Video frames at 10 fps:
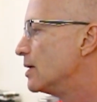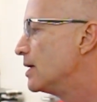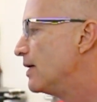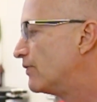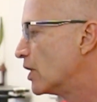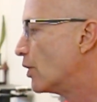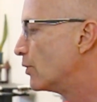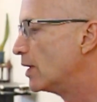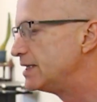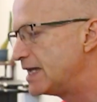If you go
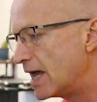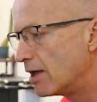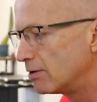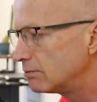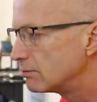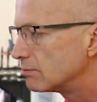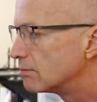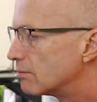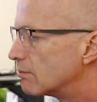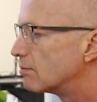to a Dell,
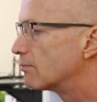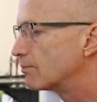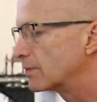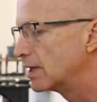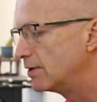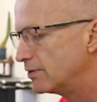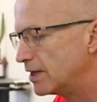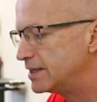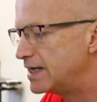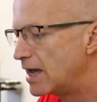
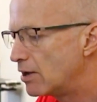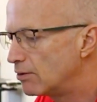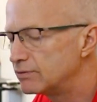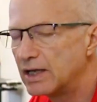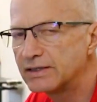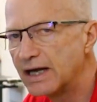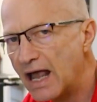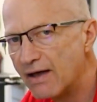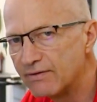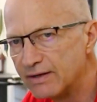the Dell doesn't
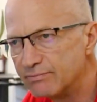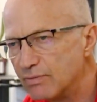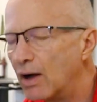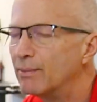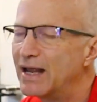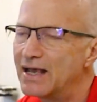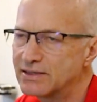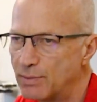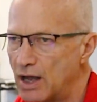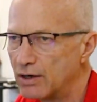have a, um, it has
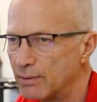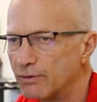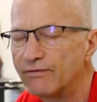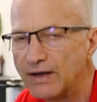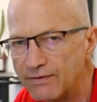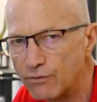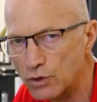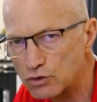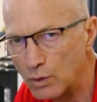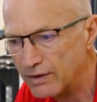a model number
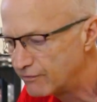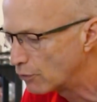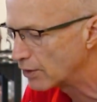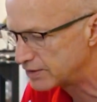5424